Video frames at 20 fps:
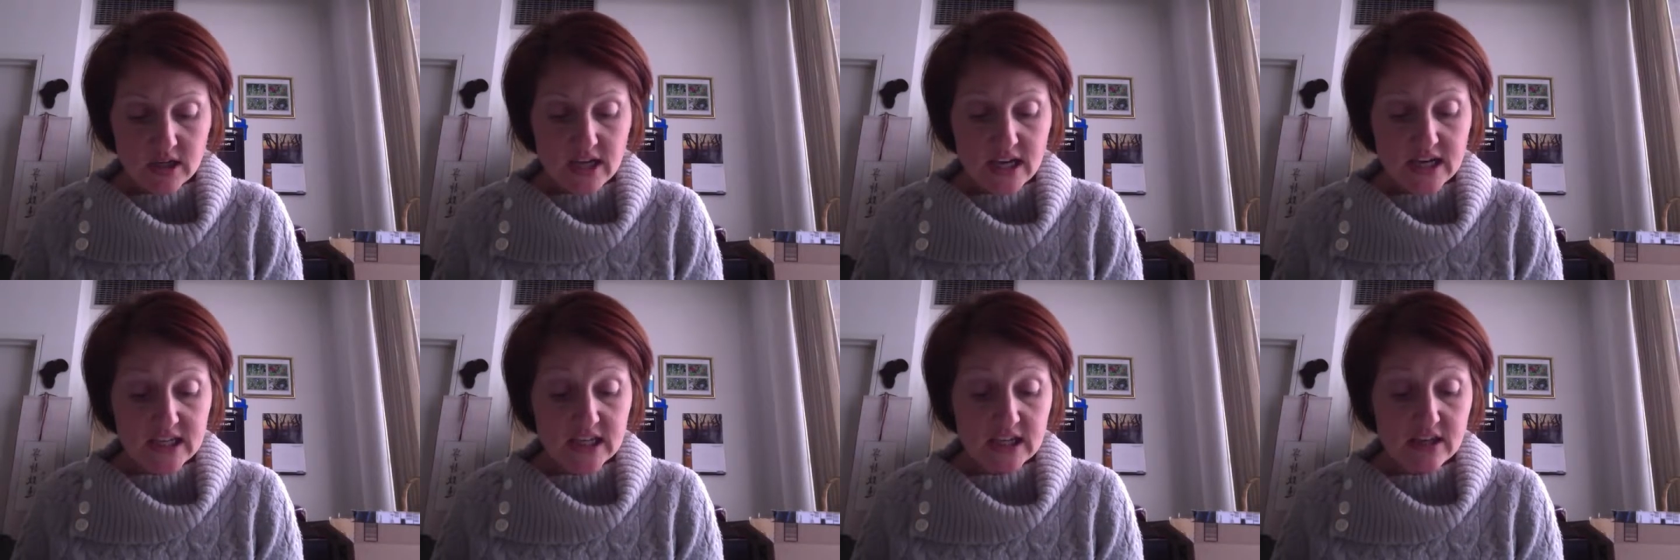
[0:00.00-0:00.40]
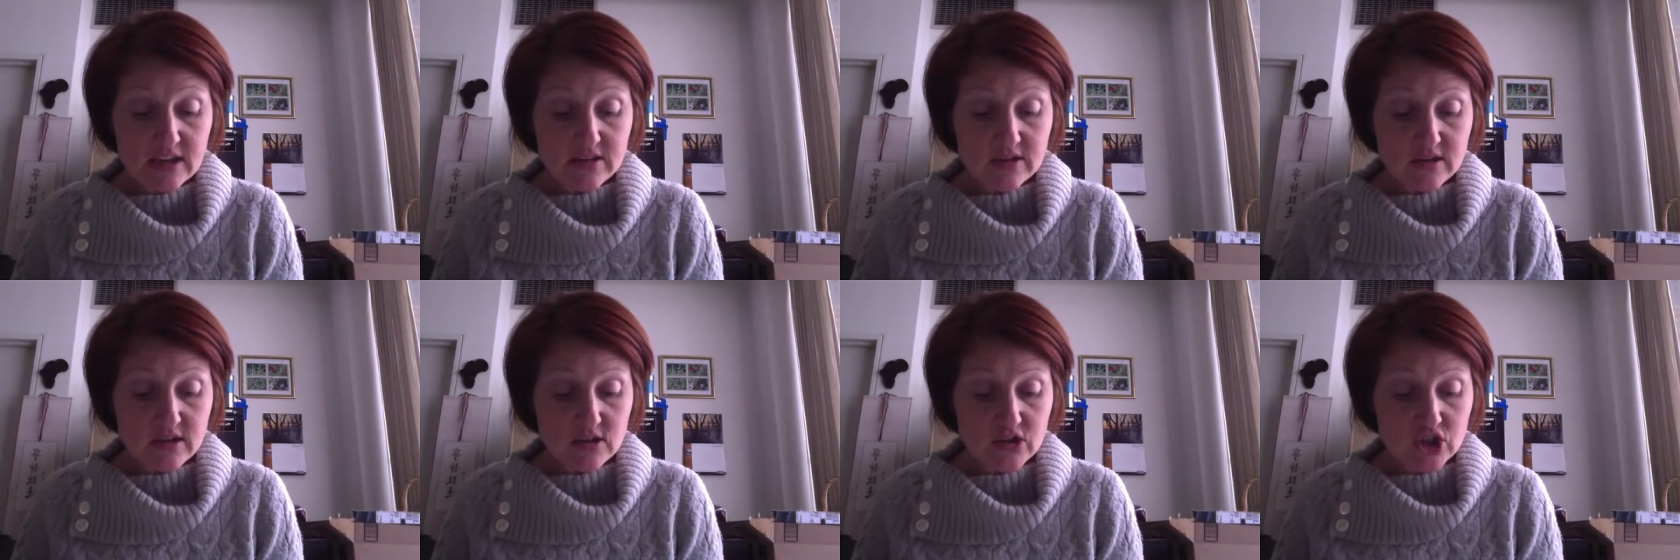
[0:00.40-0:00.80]

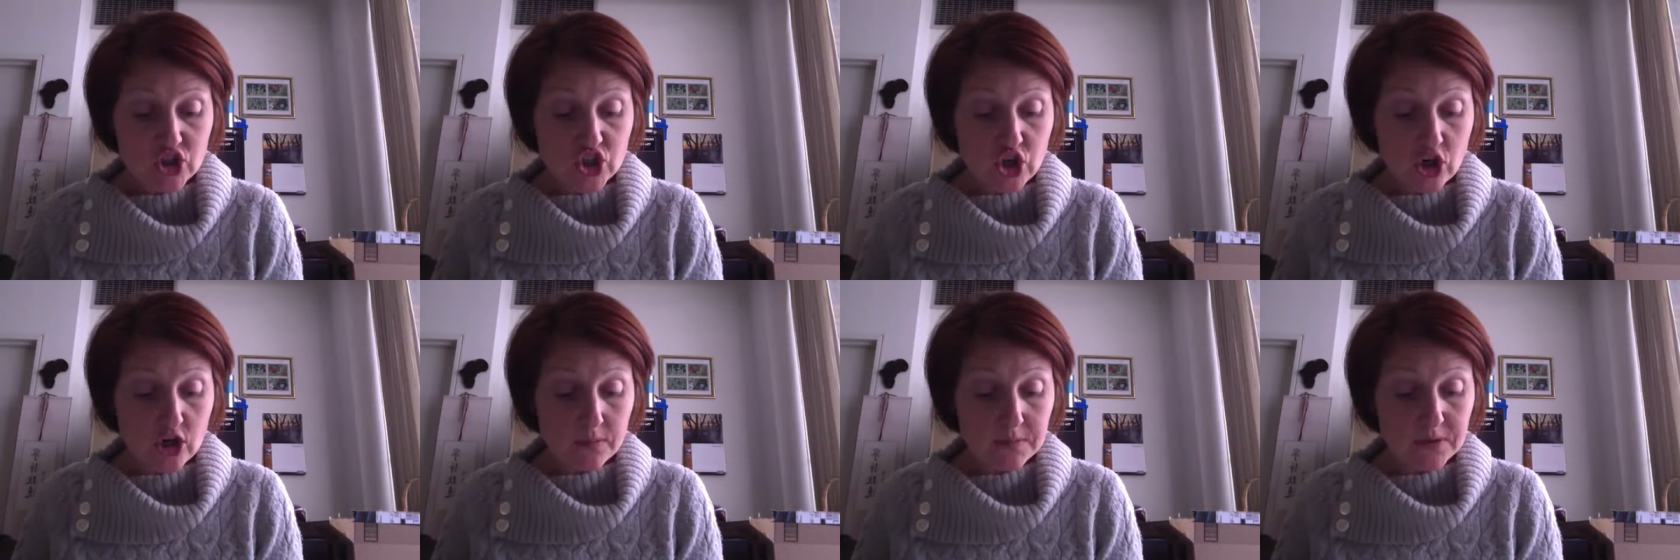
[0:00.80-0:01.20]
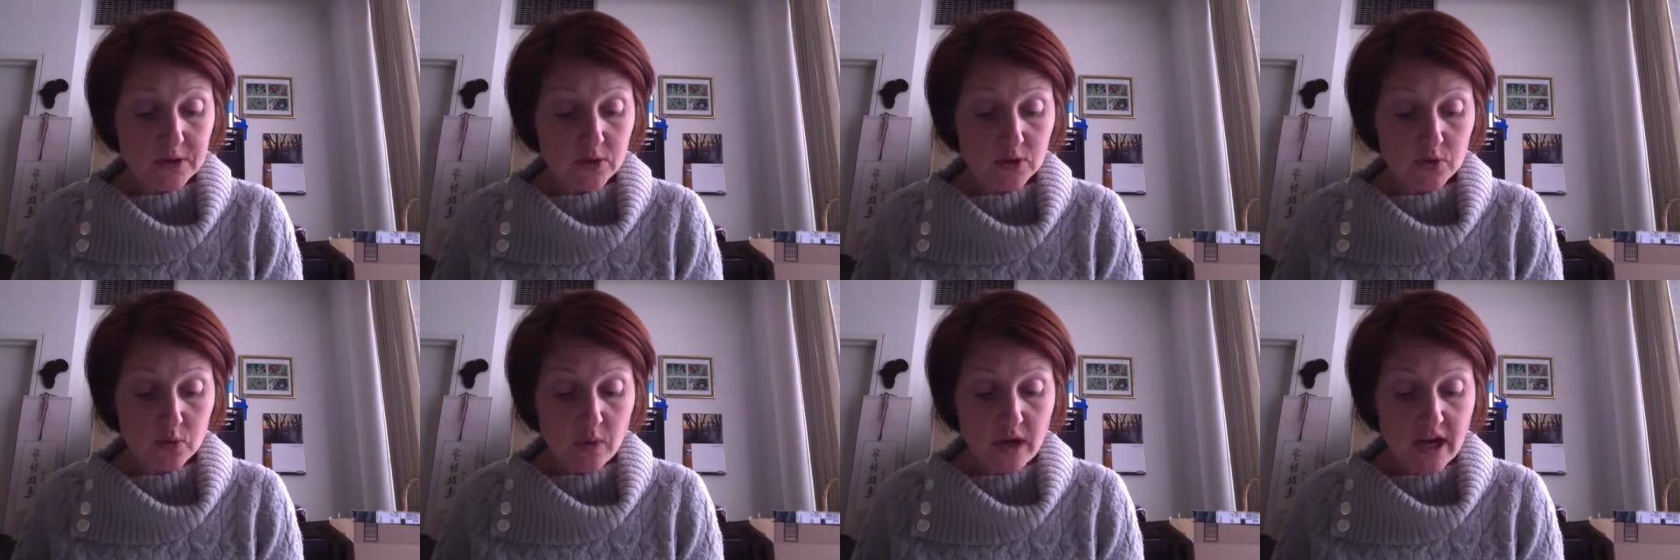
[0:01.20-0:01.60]
Again, the shark
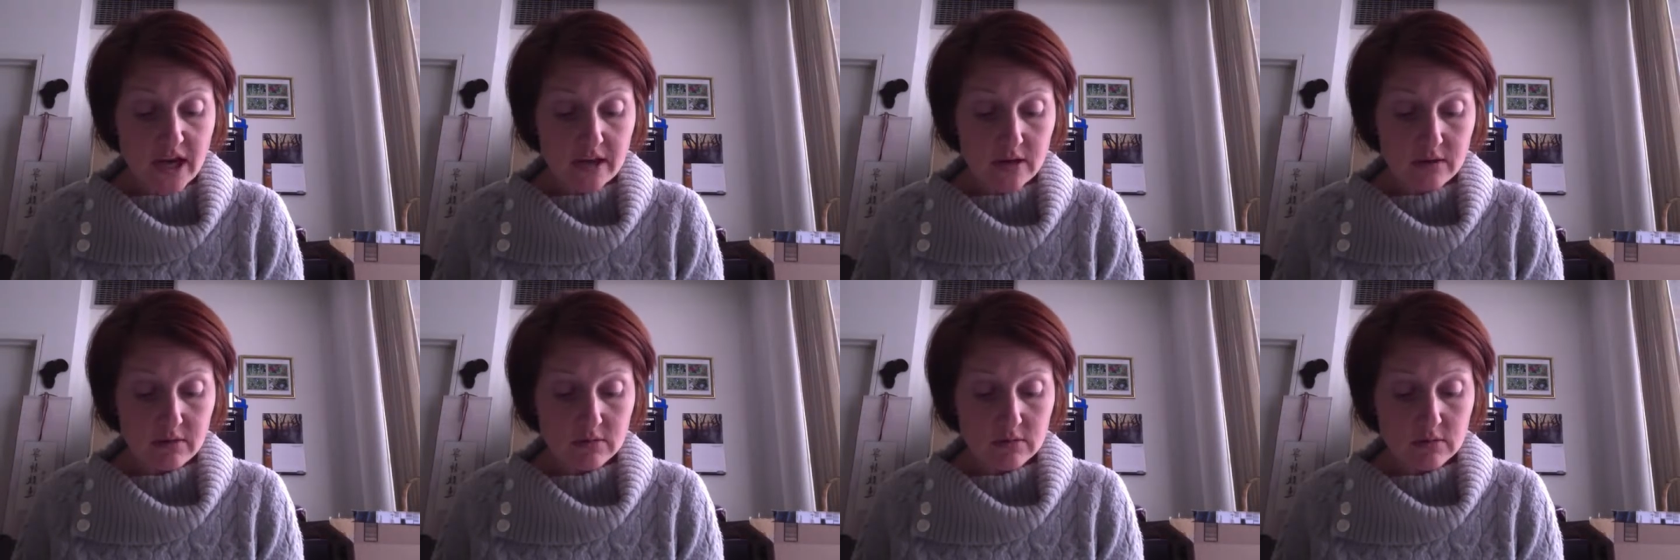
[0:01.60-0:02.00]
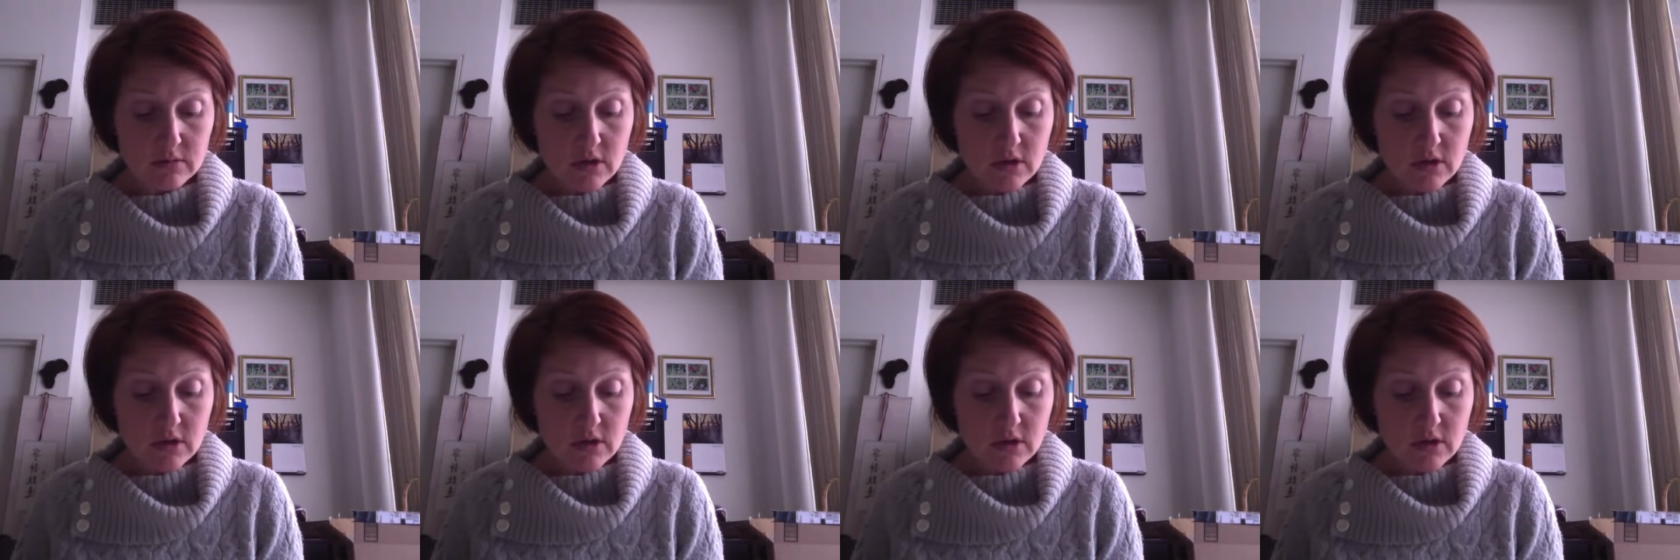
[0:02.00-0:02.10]
peeled away.